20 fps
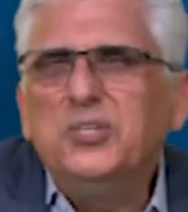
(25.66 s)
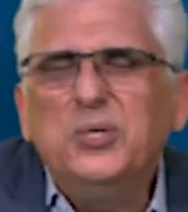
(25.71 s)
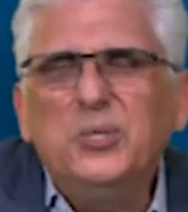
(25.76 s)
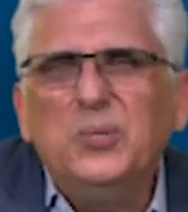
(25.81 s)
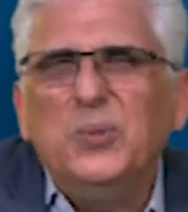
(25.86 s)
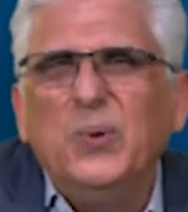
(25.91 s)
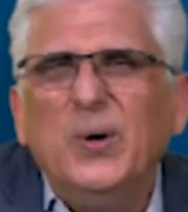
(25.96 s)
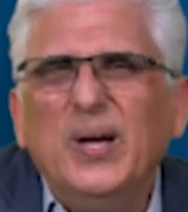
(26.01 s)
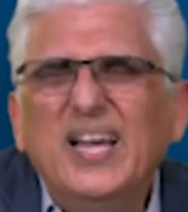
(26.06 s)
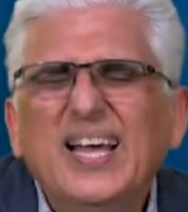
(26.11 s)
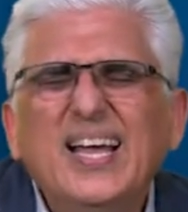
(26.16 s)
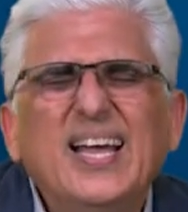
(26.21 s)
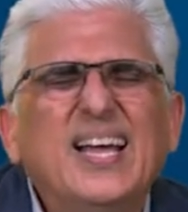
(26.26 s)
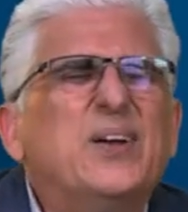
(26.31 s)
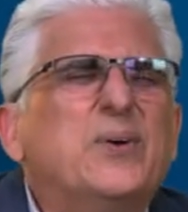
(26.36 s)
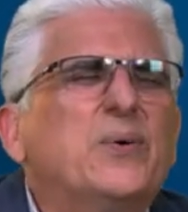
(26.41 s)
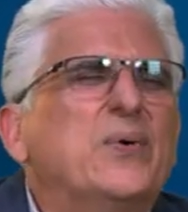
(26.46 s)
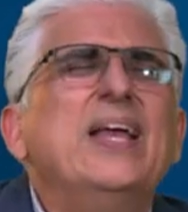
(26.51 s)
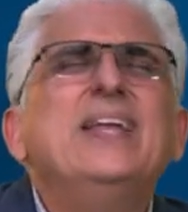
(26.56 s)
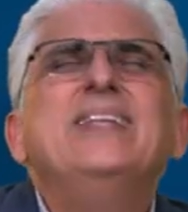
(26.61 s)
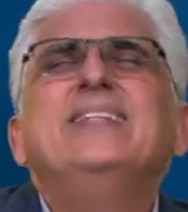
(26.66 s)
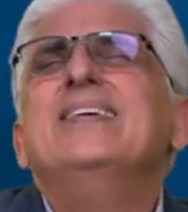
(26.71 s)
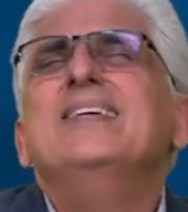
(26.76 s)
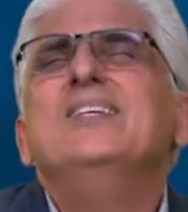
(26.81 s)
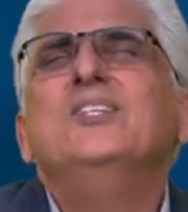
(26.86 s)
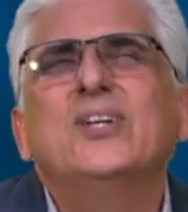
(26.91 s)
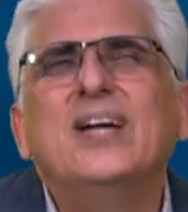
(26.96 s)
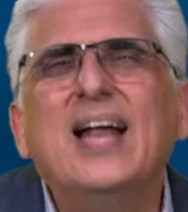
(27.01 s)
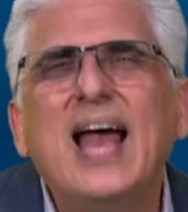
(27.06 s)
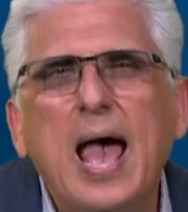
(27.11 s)
two, great
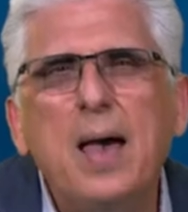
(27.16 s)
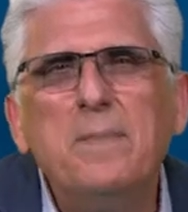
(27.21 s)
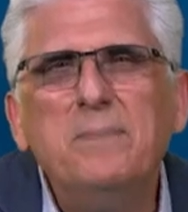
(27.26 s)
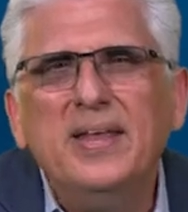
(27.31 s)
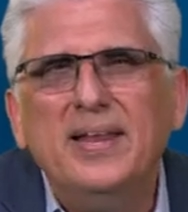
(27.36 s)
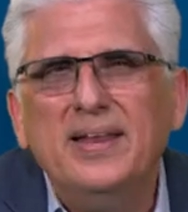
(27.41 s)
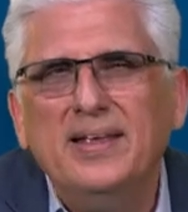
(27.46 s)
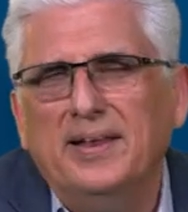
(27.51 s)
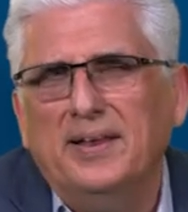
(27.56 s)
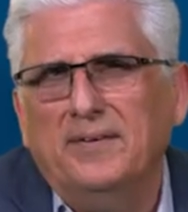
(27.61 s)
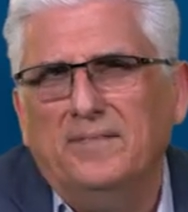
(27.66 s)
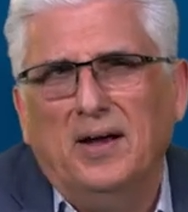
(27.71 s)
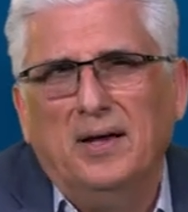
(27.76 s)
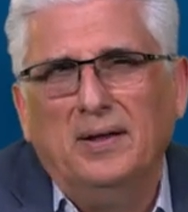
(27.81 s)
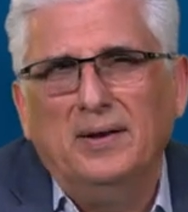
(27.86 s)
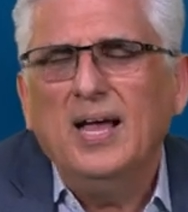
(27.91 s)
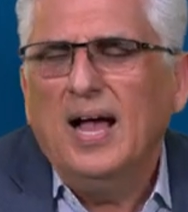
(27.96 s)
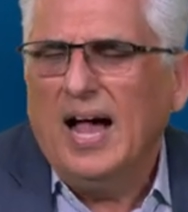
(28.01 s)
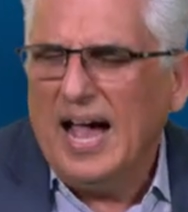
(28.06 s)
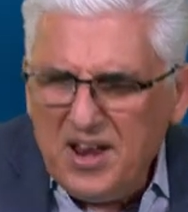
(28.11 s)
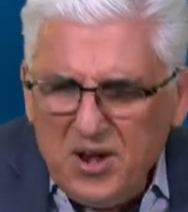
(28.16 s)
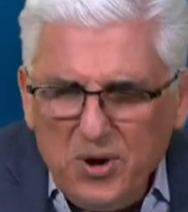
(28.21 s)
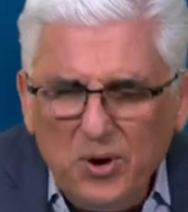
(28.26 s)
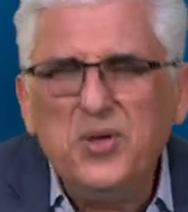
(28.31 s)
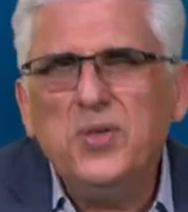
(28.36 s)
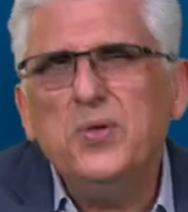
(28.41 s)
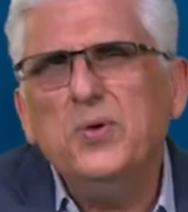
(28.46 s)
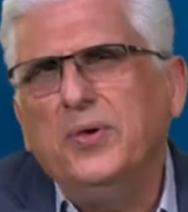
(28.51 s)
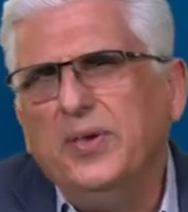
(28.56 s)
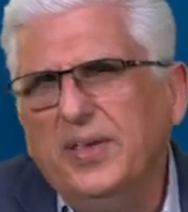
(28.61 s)
things are happening in Iran. I
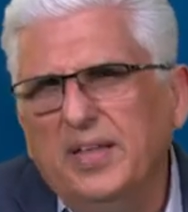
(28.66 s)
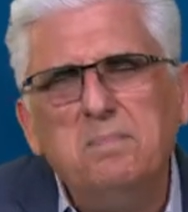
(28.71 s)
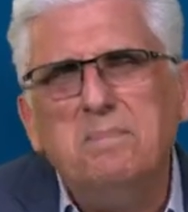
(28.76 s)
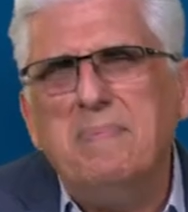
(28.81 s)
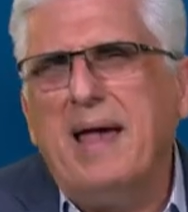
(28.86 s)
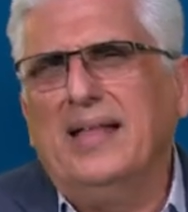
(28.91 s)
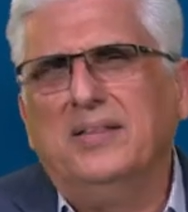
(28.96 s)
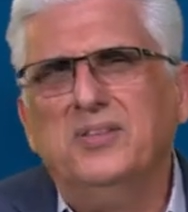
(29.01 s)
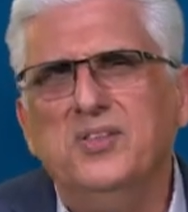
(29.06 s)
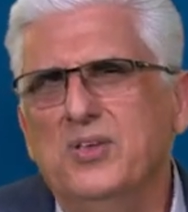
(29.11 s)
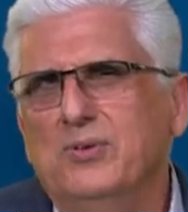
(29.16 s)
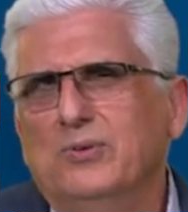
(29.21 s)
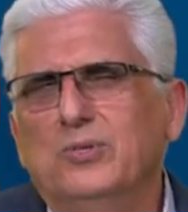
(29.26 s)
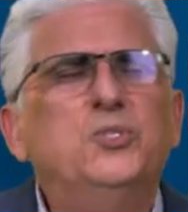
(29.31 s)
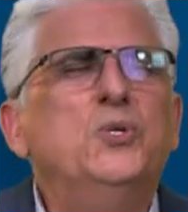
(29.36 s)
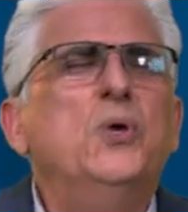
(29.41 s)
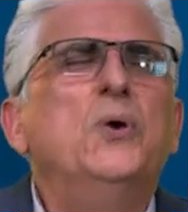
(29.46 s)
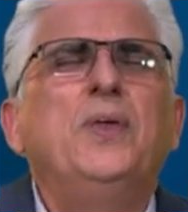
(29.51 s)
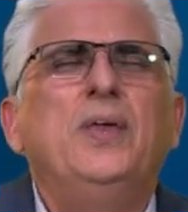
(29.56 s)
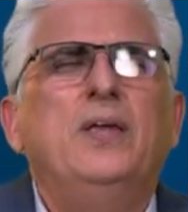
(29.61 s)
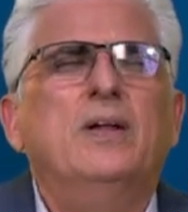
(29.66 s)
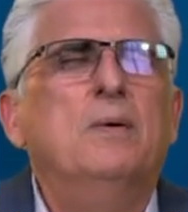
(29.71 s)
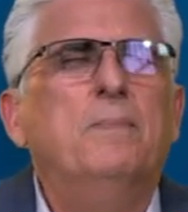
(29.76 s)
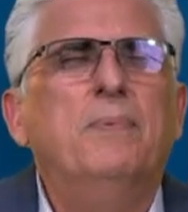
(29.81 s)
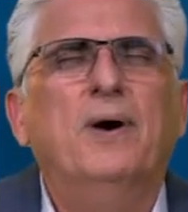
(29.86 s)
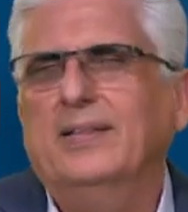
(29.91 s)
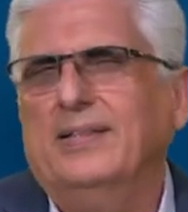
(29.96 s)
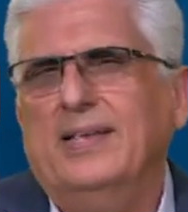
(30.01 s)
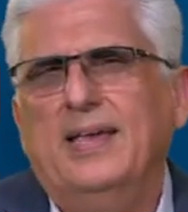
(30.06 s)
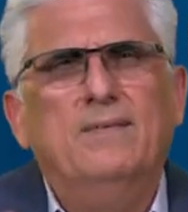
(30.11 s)
know you hear bad news. You hear
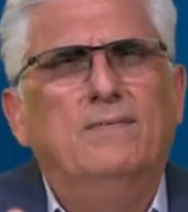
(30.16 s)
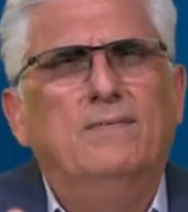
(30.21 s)
about